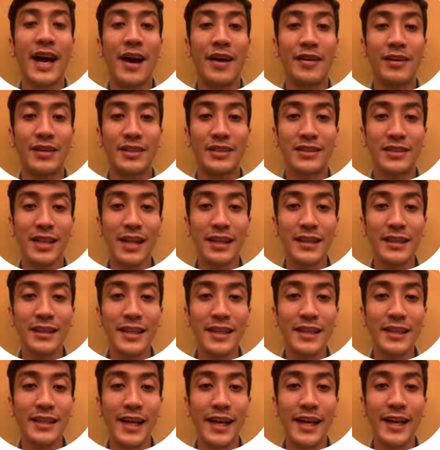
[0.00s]

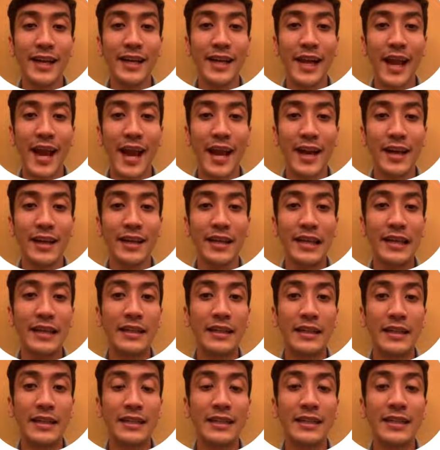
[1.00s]
resulting in an
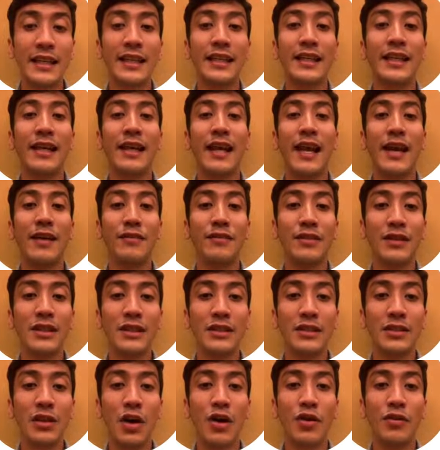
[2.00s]
increase in the
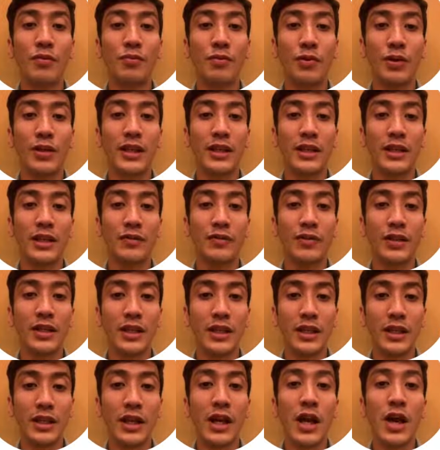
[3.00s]
levels of
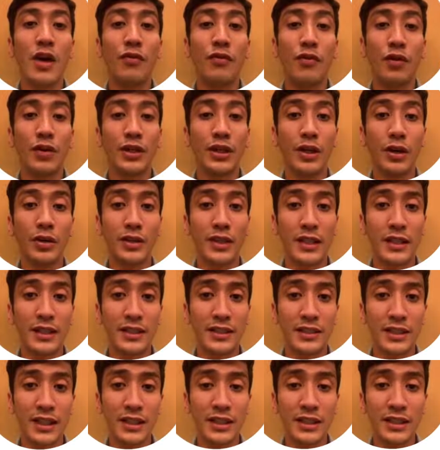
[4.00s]
productivity for the
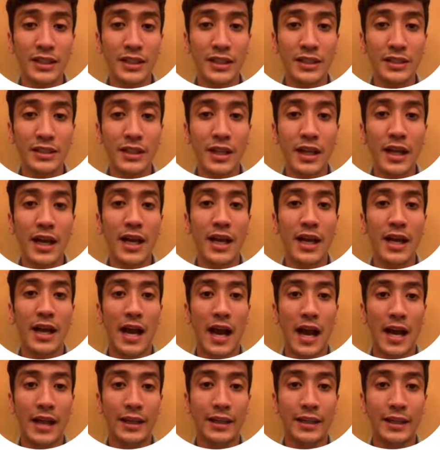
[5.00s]
organization.
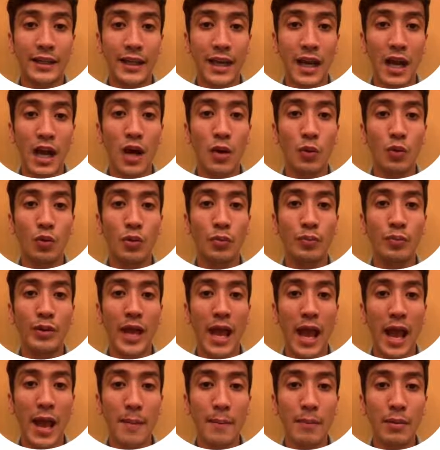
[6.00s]
IKEA would
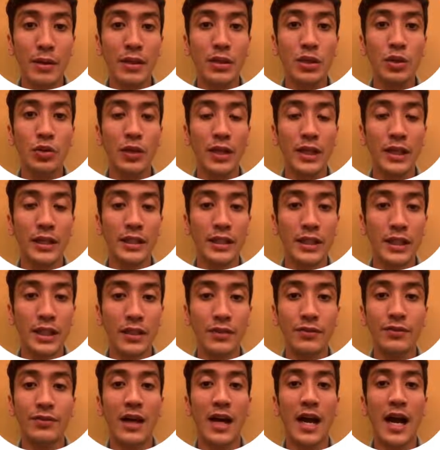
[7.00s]
be able to
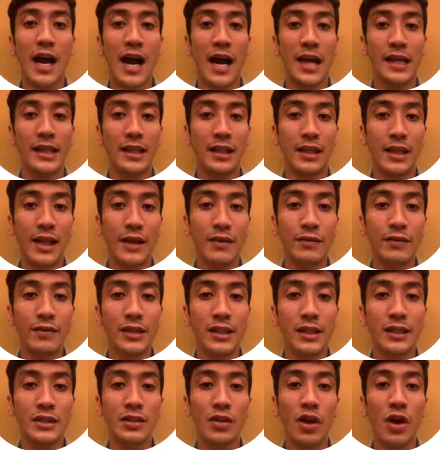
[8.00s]
achieve higher
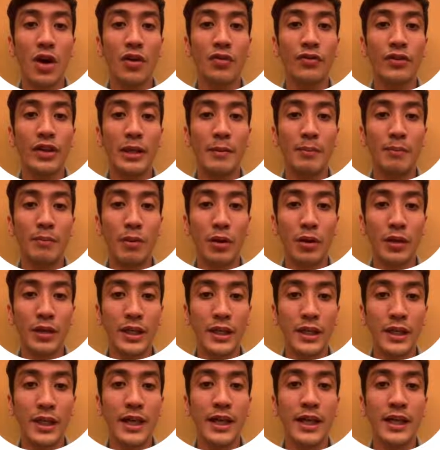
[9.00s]
levels of
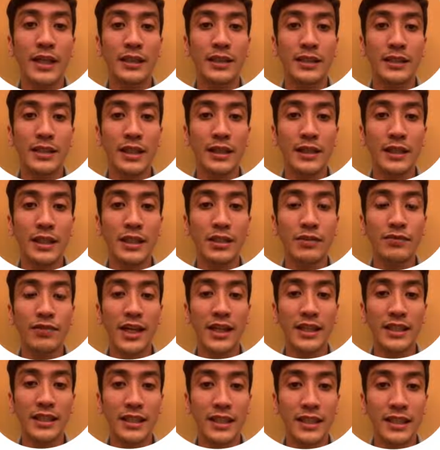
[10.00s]
employee
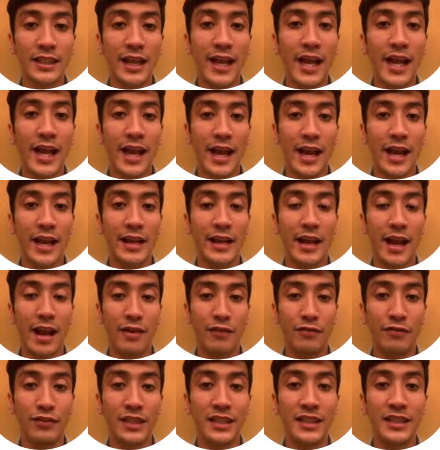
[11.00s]
satisfaction and
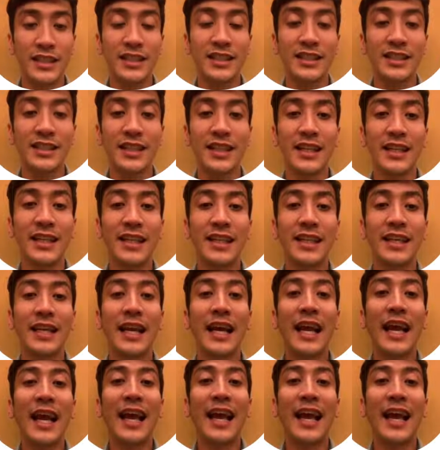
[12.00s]
efficiently